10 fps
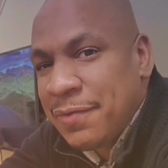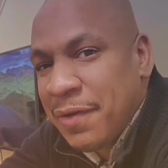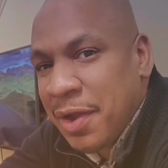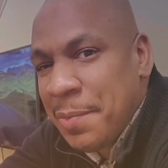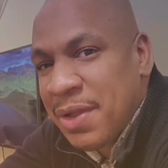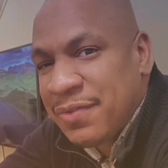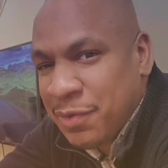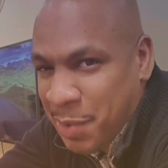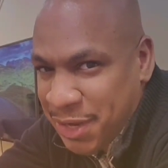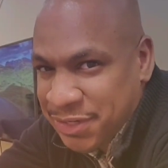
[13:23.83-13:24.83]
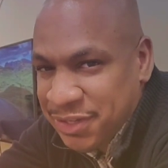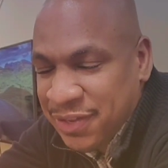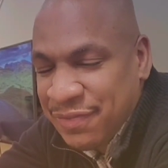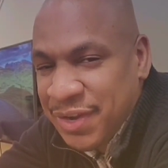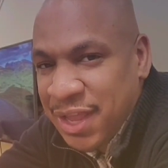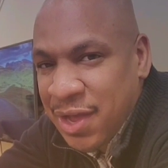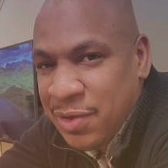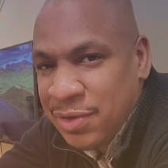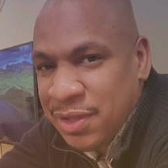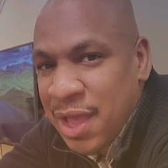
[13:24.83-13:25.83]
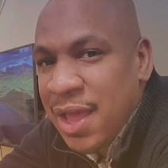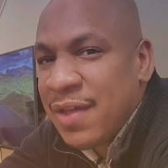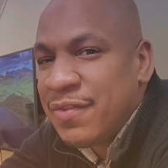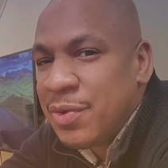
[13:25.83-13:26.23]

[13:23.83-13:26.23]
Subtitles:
Thank you very much for watching this video.